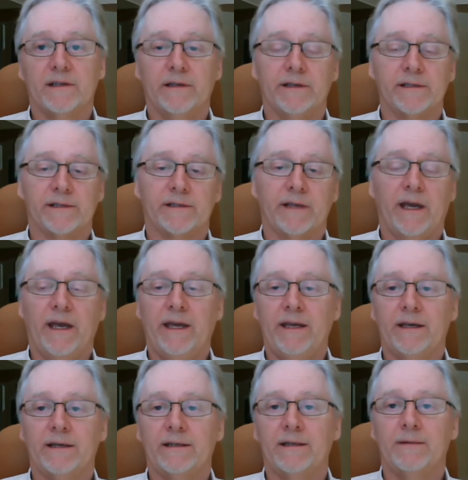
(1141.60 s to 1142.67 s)
is,
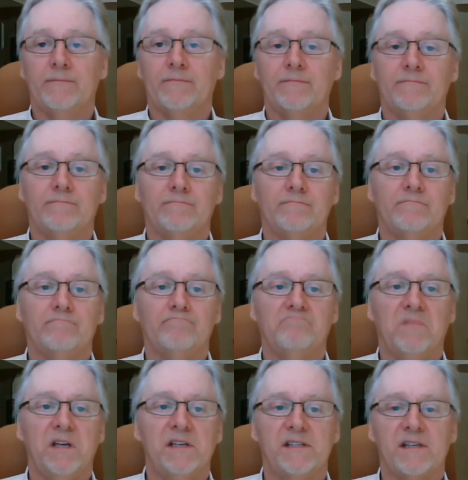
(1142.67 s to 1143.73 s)

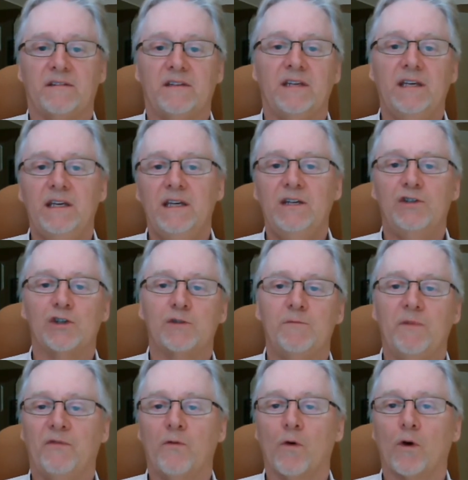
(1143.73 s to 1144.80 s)
is a tea just
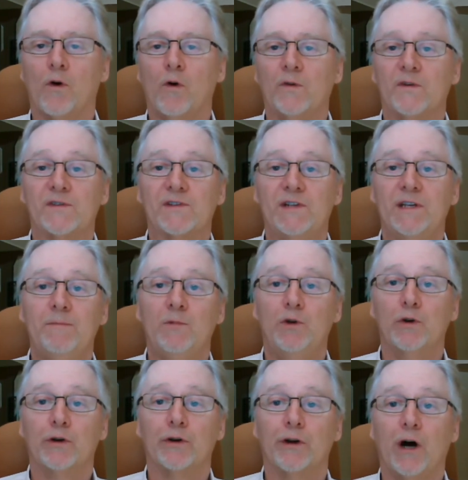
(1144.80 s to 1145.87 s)
before going to sleep
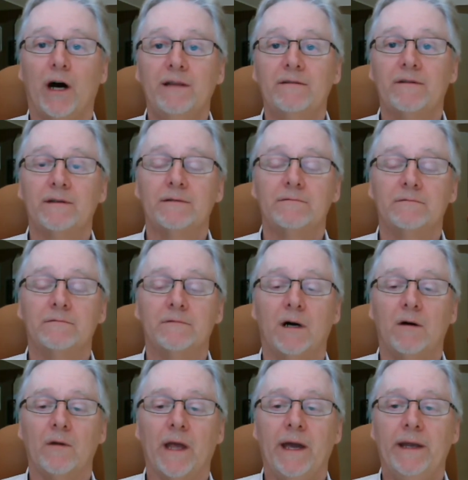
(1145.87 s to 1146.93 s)
good or not?
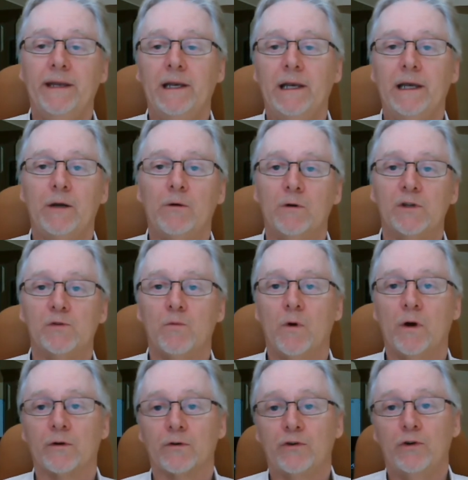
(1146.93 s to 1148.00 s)
Well, any liquids
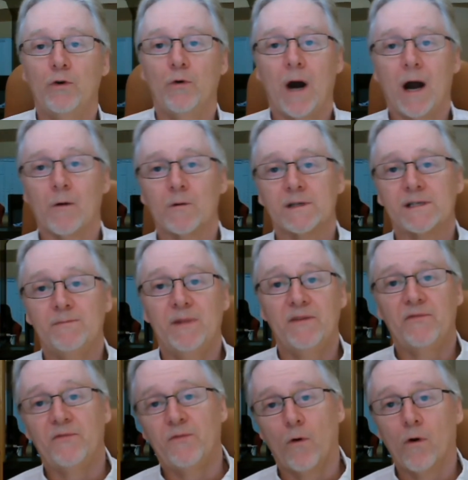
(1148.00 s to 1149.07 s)
1 or 2 hours
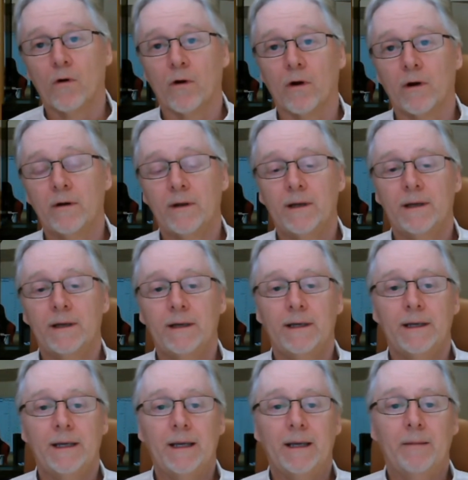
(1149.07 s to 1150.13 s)
before
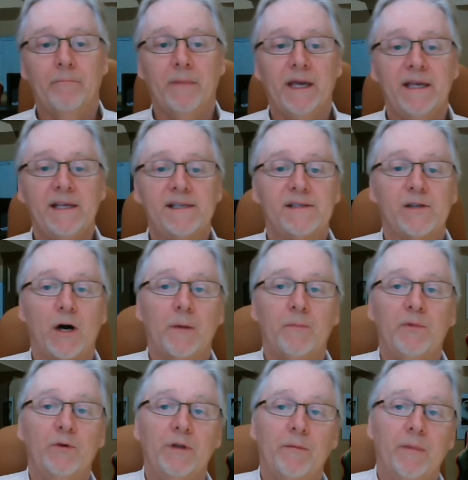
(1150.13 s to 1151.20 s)
may
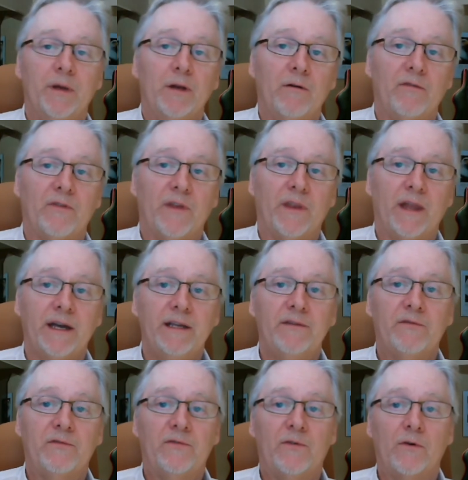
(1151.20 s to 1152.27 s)
stop you in the middle of the
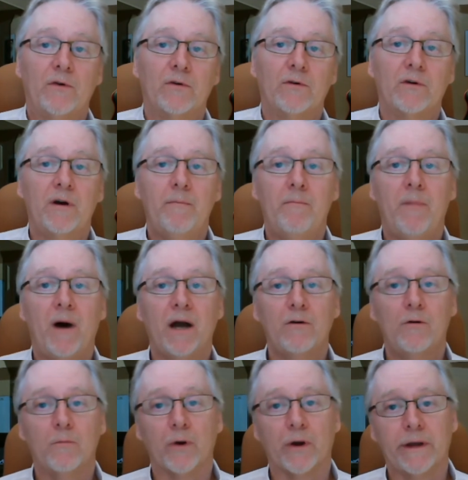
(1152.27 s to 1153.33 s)
night for a
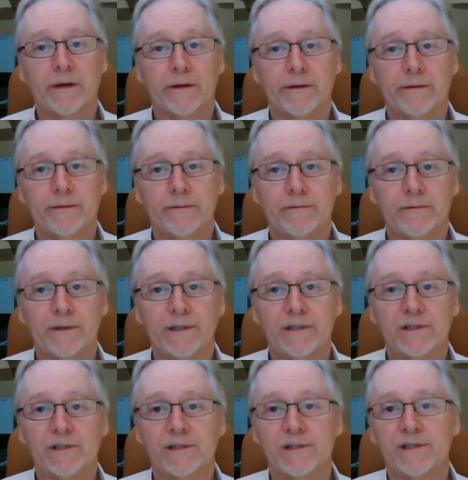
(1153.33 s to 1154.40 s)
bio break,
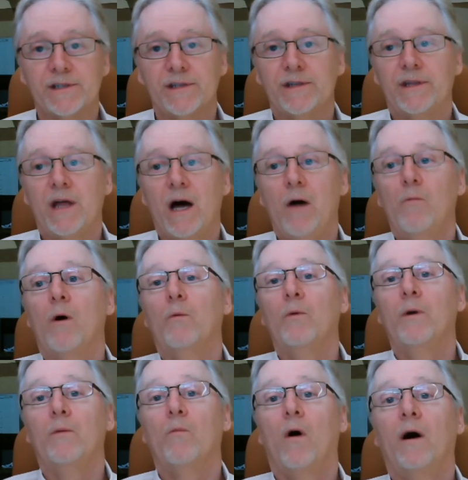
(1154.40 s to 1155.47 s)
which is not what
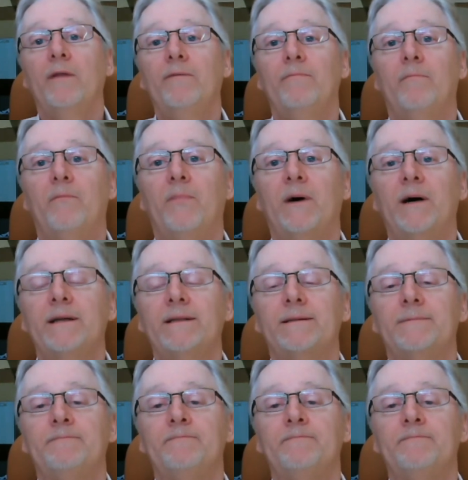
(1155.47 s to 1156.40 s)
we want, but